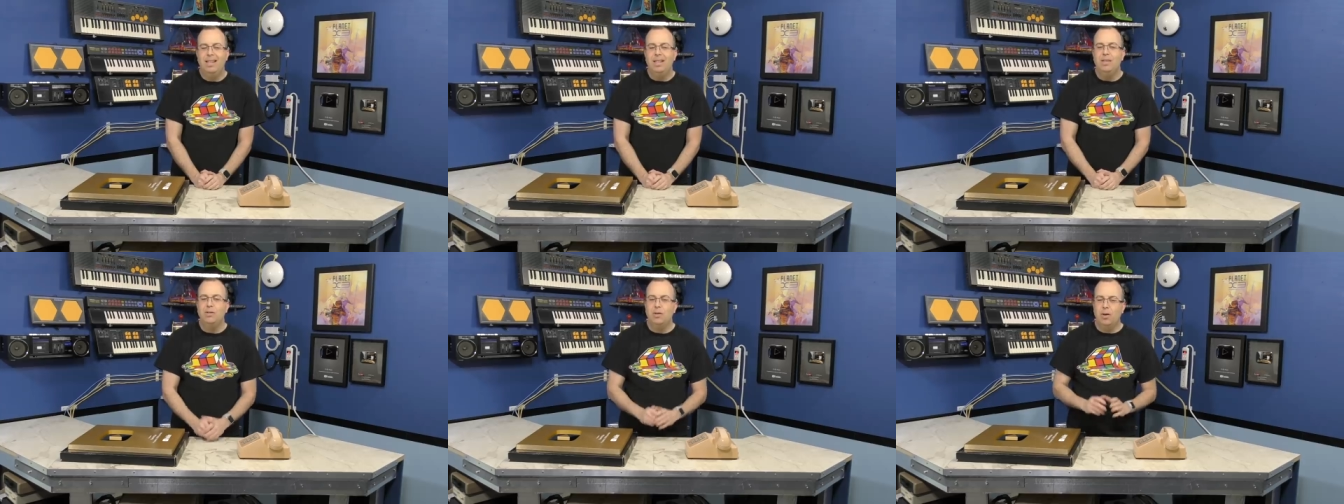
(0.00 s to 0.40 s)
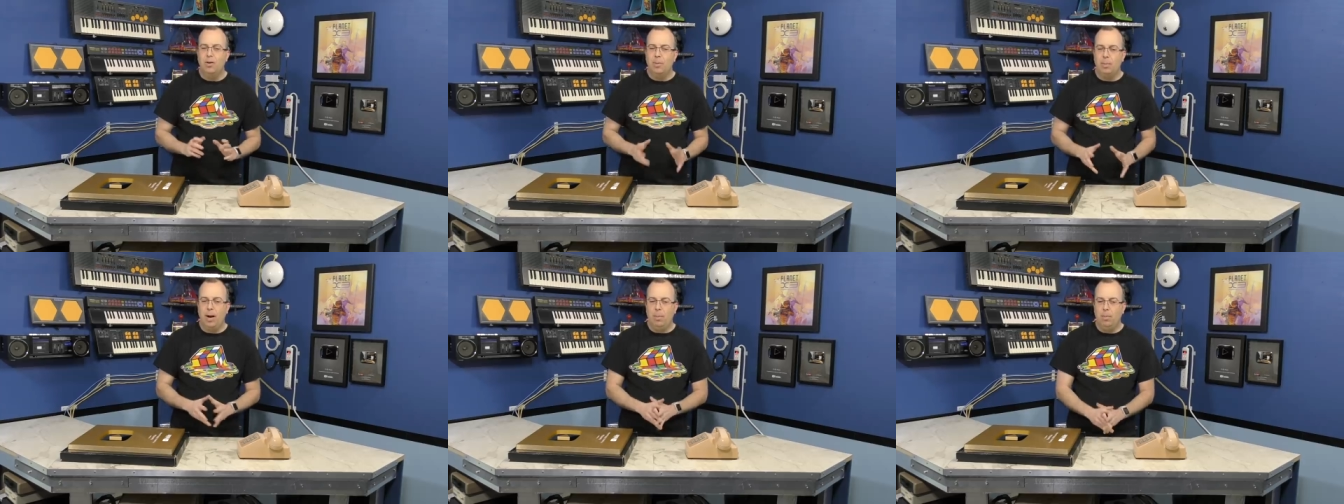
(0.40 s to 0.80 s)
so
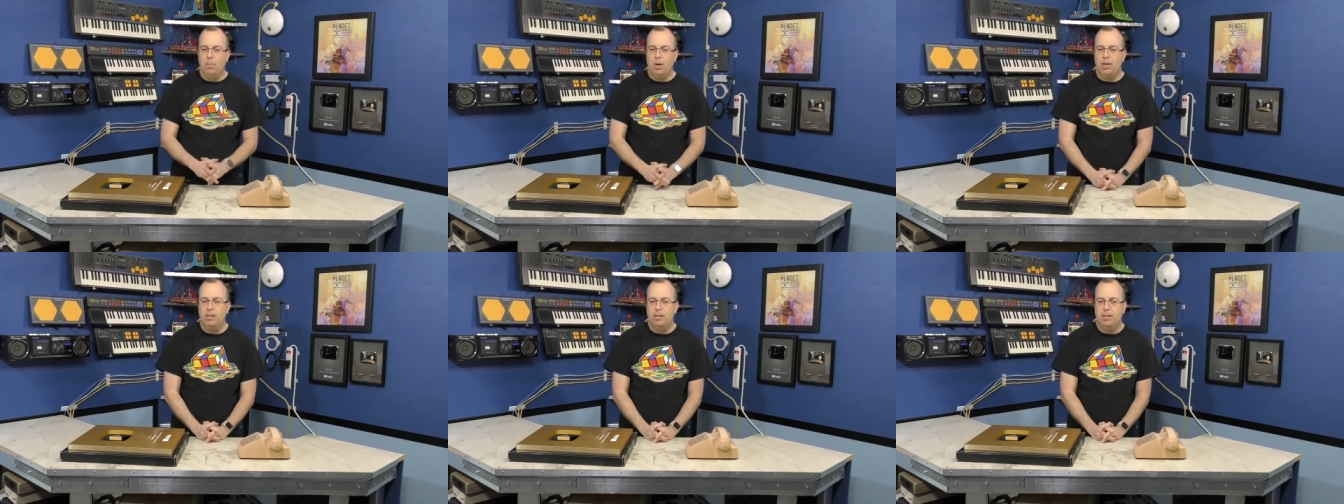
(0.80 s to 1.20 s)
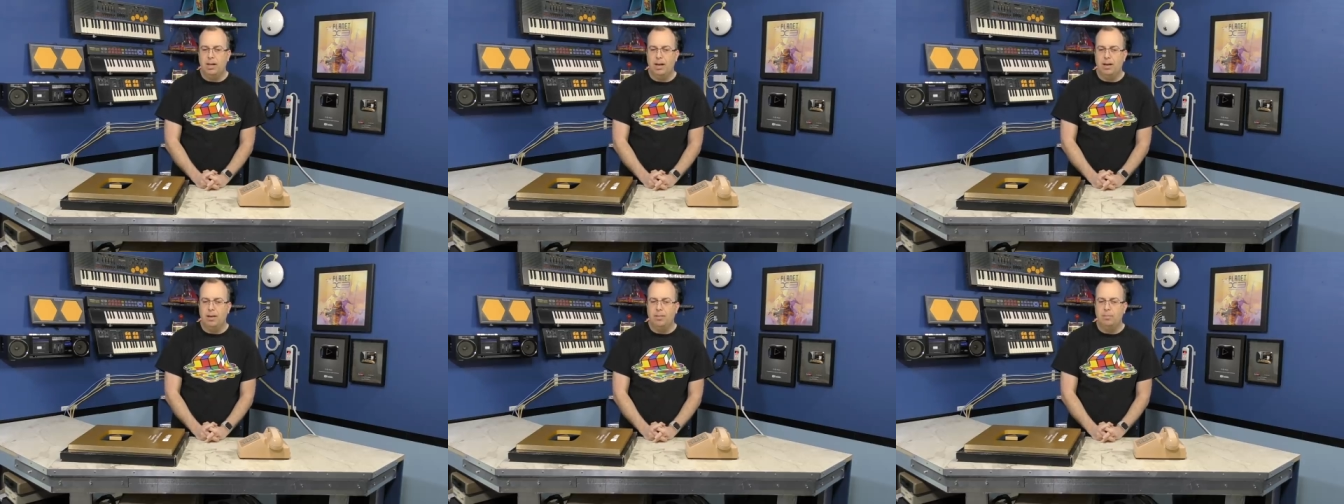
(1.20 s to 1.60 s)
the problem was
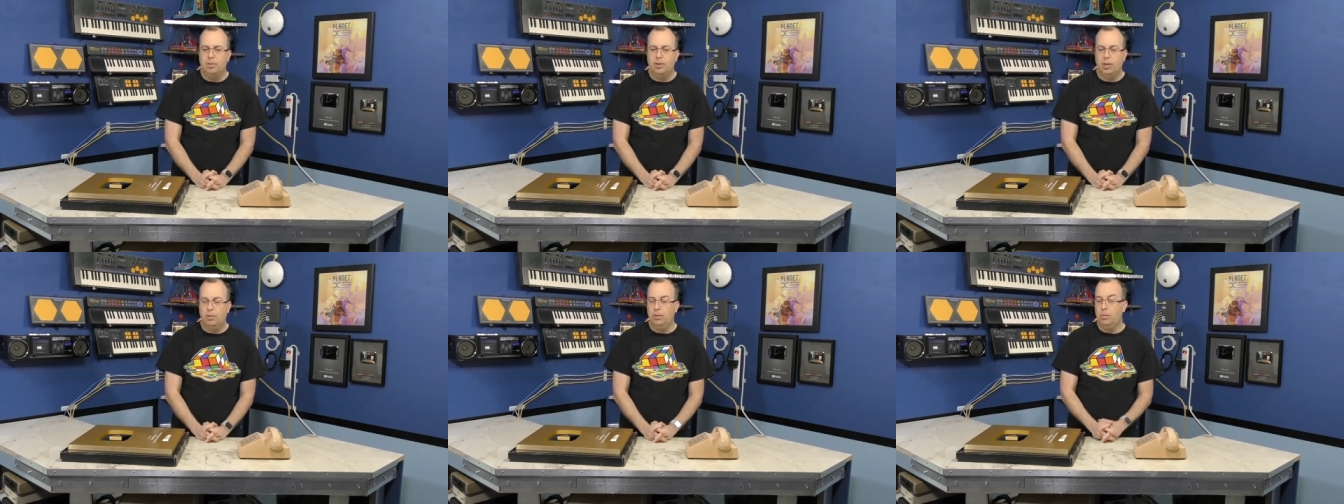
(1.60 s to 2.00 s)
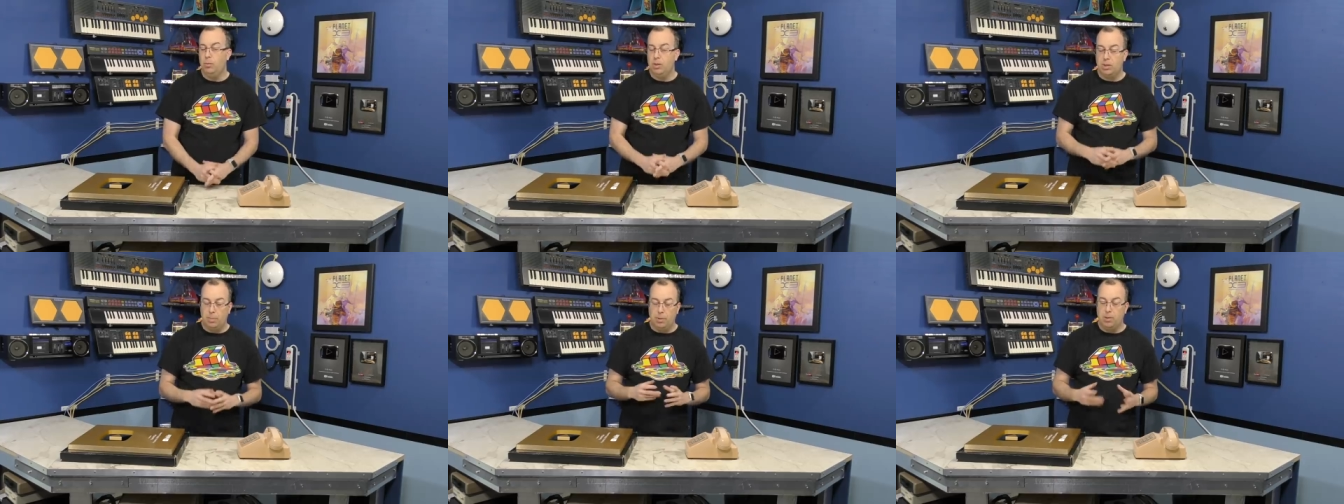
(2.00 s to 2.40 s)
um, Sheldon
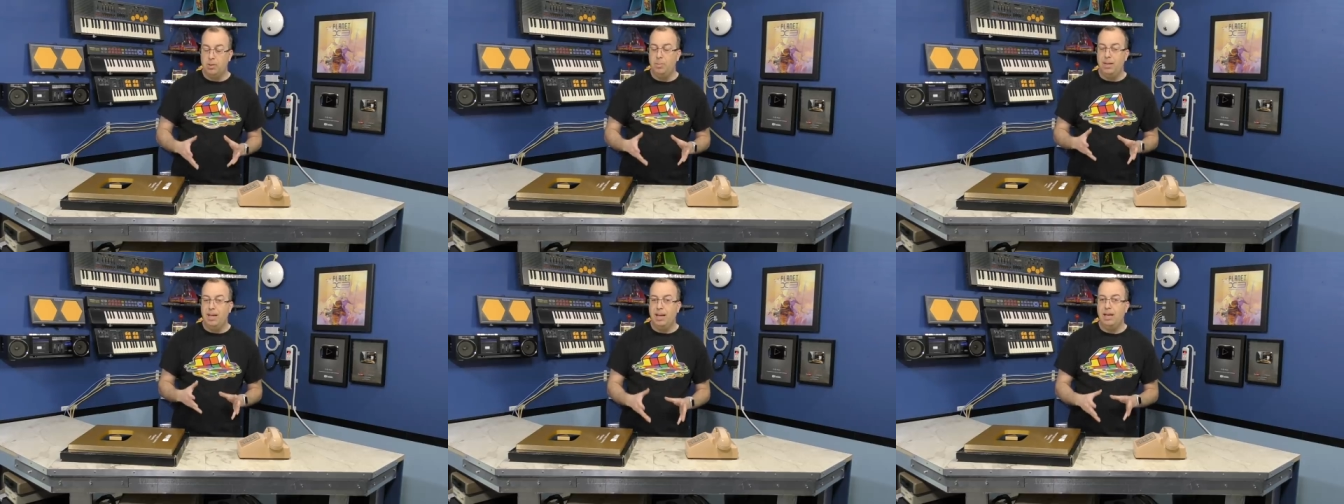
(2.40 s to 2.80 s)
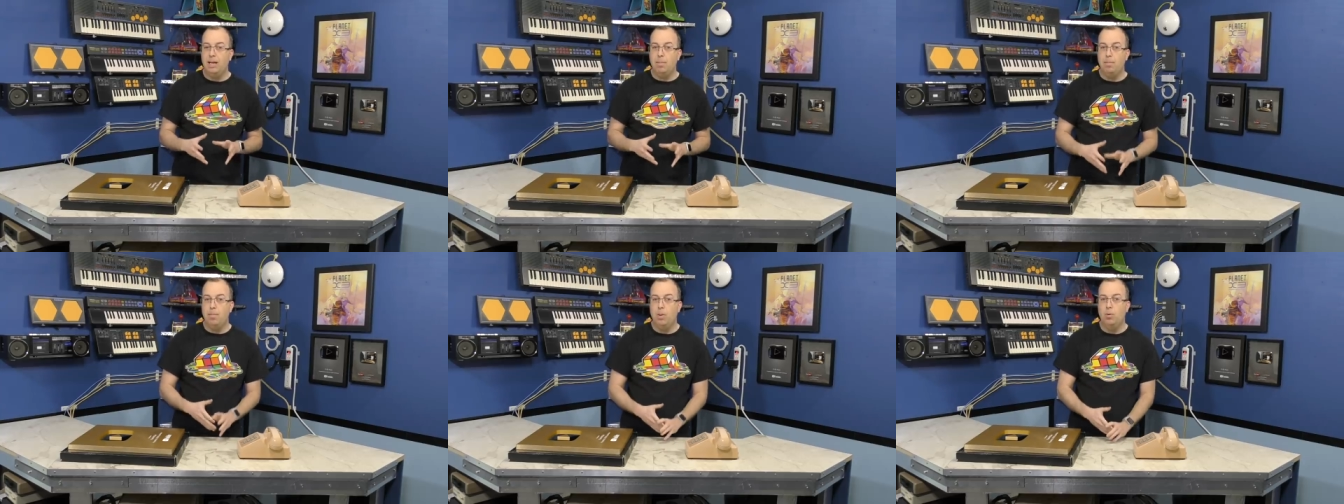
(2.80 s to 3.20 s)
was supposed to be getting
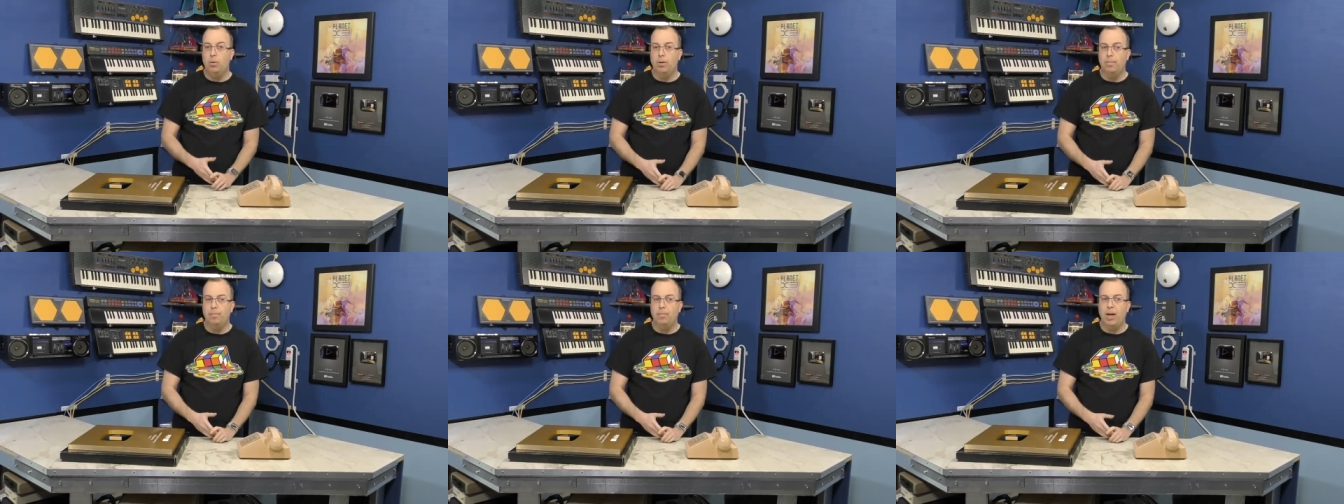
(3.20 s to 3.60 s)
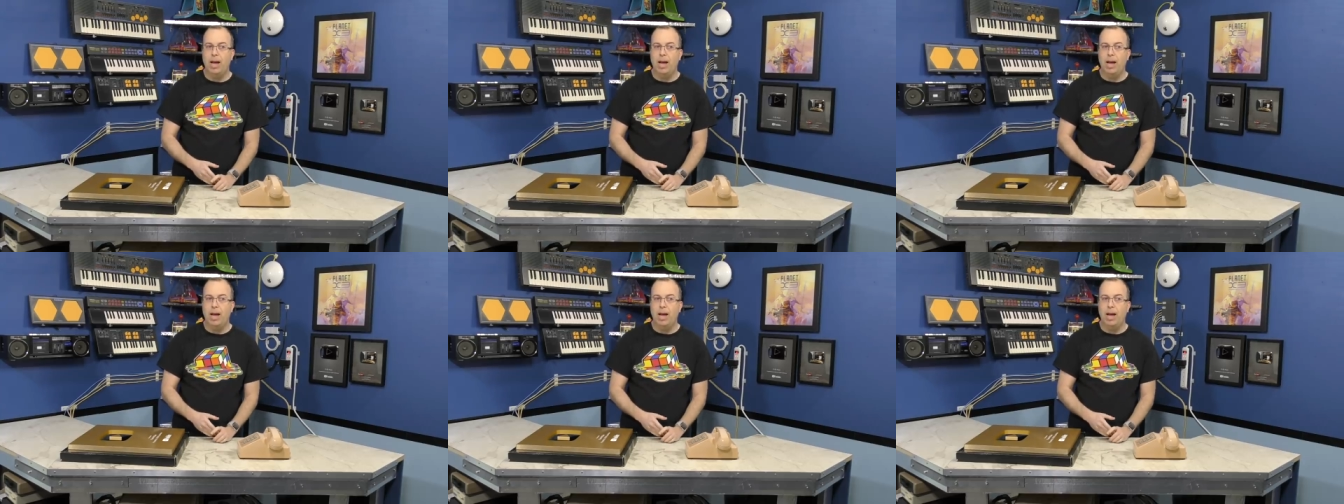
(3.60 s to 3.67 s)
a modem,